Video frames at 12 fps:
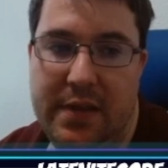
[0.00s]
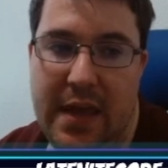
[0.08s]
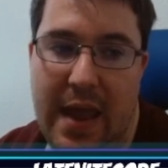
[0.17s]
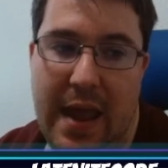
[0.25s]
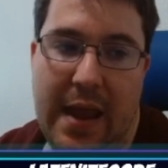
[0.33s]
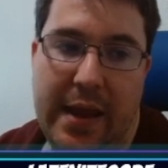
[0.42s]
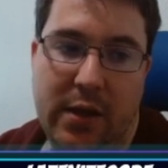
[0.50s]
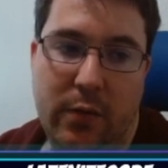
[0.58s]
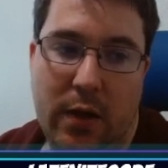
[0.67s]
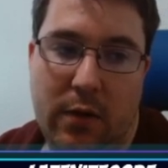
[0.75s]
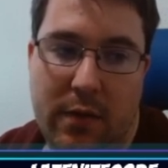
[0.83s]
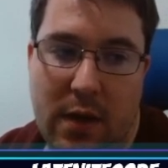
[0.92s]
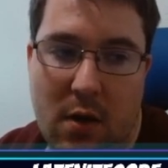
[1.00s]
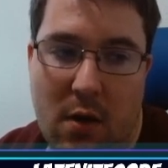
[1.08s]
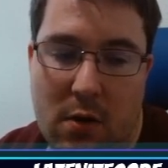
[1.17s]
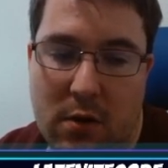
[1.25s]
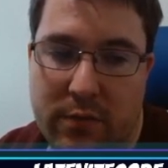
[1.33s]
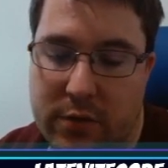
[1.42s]
K greater than
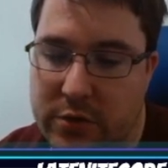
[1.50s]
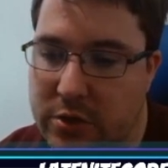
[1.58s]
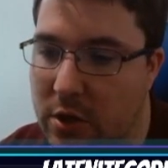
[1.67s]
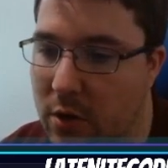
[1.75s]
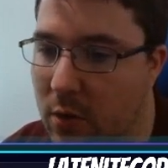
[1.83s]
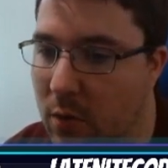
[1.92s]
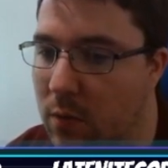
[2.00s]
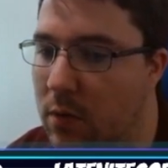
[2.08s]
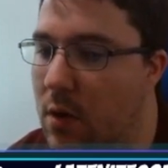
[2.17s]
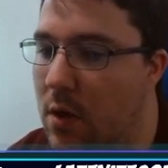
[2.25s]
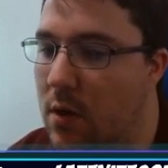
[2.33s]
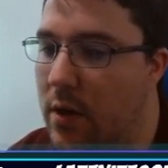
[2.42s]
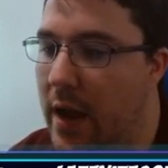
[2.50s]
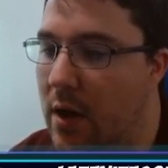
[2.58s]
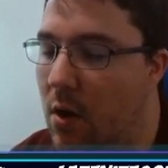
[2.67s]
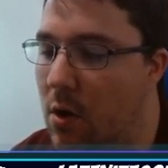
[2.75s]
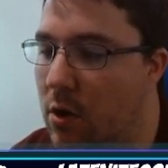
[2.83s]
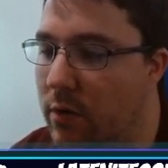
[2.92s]
R over 2,
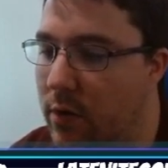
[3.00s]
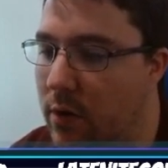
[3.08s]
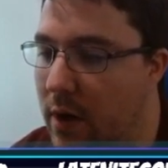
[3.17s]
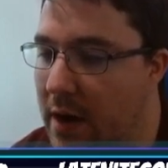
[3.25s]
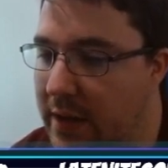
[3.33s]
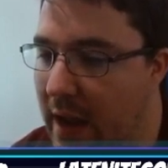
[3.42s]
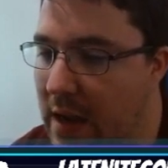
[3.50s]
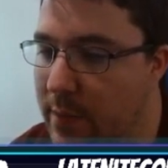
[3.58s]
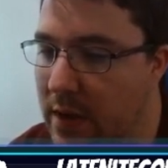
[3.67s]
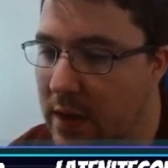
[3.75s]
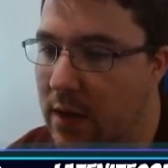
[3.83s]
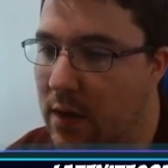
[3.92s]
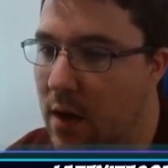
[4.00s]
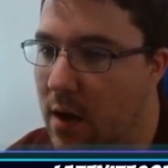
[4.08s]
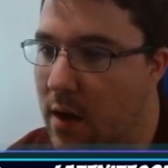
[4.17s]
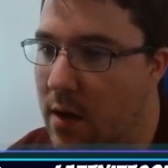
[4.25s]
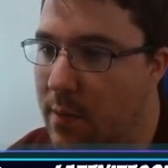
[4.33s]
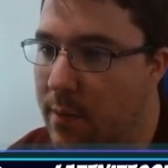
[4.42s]
and K being
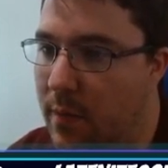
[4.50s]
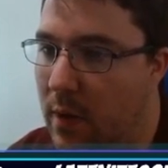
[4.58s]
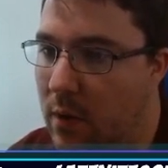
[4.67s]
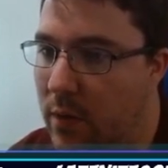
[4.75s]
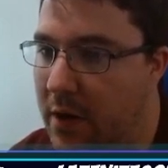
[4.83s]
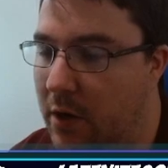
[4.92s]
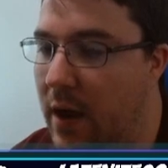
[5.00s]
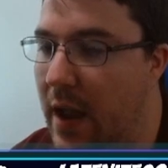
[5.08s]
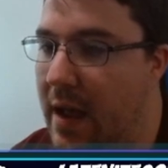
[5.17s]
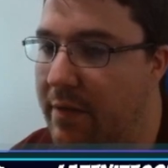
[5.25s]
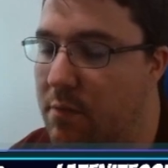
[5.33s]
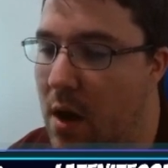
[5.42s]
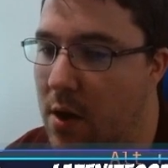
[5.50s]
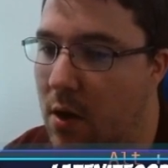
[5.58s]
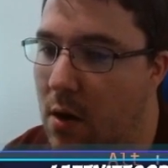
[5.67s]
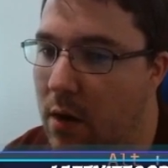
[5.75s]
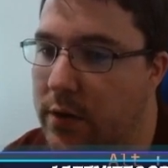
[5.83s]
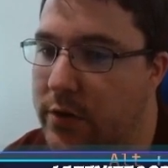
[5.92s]
here F mod
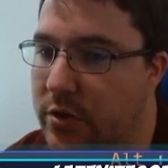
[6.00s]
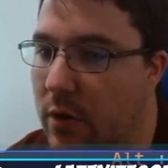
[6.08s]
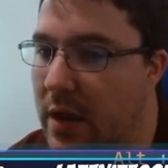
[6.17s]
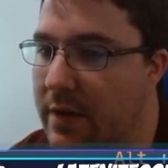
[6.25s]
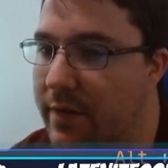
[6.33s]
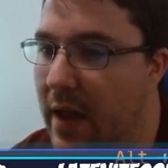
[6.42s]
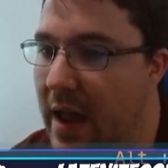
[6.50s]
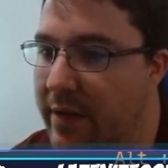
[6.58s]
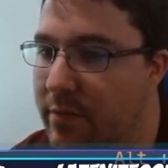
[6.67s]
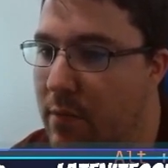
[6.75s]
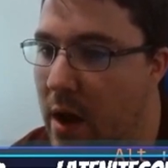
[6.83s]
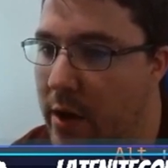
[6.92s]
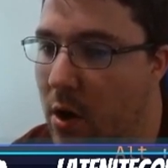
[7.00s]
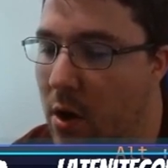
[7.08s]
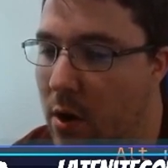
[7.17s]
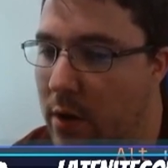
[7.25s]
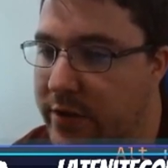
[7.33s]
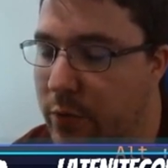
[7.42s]
R. So if F mod
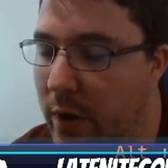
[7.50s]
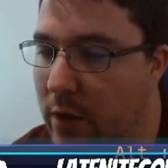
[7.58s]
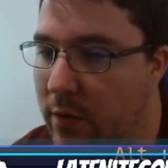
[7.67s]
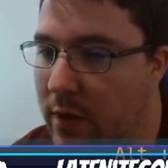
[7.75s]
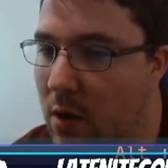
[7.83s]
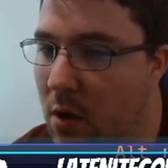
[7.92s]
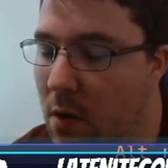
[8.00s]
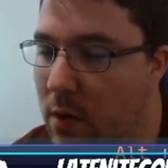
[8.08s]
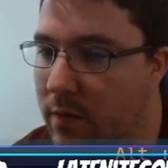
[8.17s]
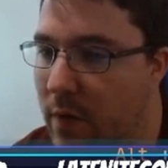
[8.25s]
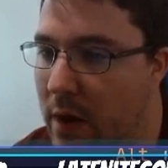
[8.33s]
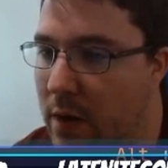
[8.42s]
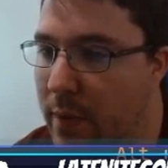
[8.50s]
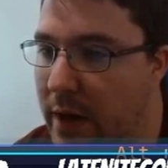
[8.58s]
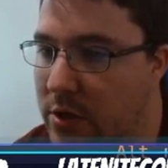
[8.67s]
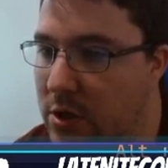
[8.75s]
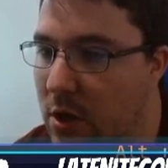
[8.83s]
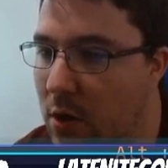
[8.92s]
R is greater than R divided by
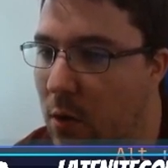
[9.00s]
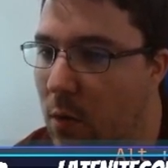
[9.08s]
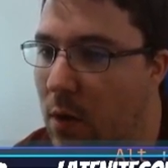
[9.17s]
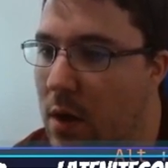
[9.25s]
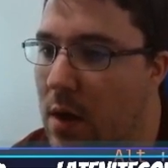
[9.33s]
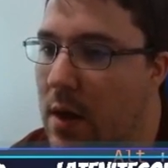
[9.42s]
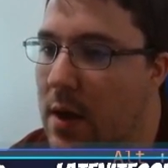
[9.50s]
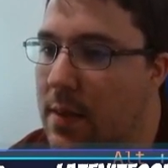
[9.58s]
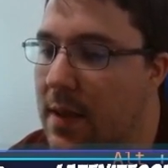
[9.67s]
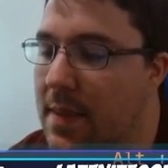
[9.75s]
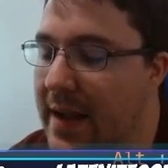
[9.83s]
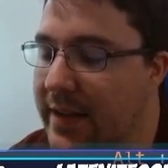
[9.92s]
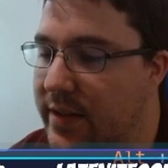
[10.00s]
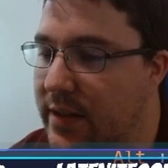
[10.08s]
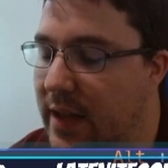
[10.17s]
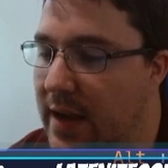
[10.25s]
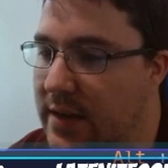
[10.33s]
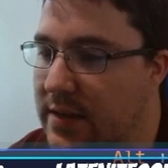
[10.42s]
2, then that's the
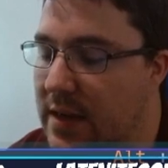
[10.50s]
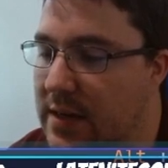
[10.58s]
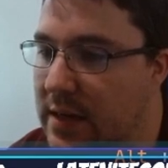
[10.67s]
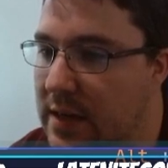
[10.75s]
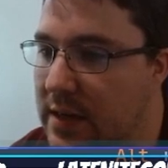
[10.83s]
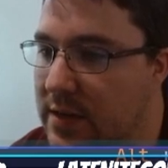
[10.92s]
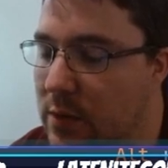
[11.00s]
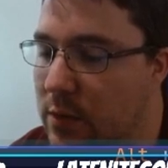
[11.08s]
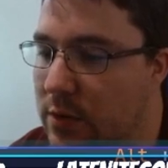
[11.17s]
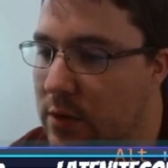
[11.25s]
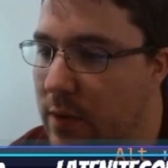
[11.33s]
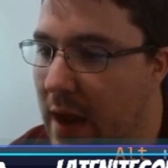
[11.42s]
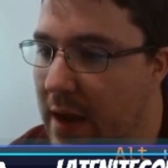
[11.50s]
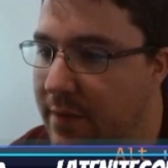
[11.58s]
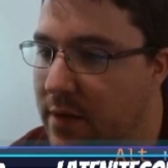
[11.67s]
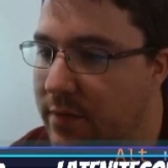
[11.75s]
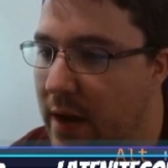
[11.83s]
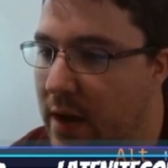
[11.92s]
case that D is equal to F
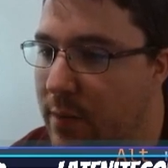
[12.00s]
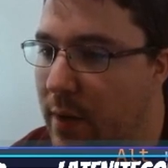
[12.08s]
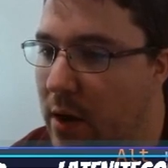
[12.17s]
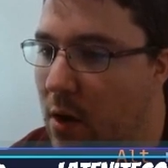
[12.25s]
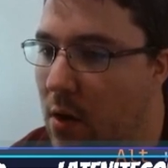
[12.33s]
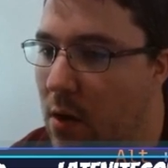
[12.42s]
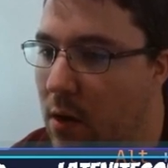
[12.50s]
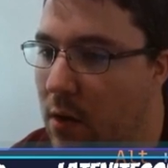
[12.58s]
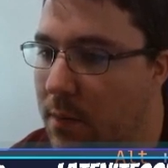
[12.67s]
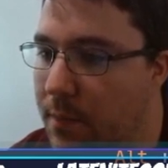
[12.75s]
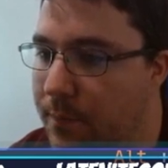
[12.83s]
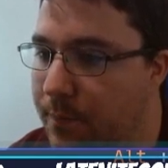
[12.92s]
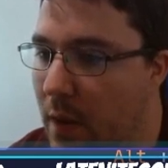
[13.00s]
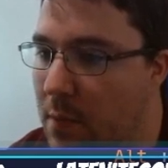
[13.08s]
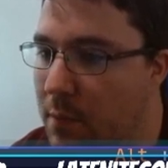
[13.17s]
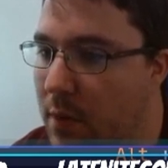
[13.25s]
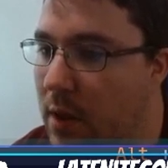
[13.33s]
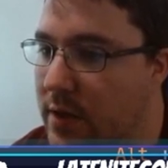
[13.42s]
divided by R
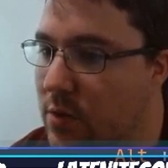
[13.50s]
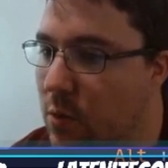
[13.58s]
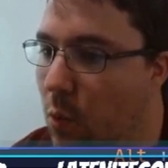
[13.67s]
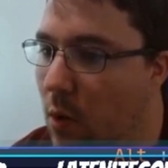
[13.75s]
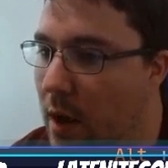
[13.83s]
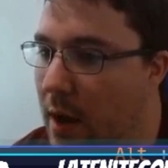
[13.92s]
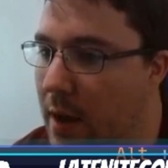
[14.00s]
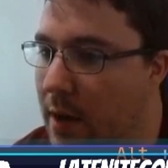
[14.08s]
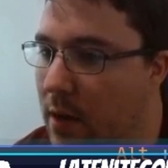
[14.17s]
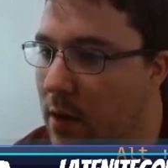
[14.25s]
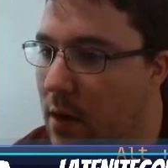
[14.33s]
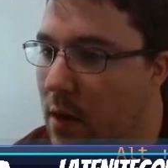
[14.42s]
plus 1.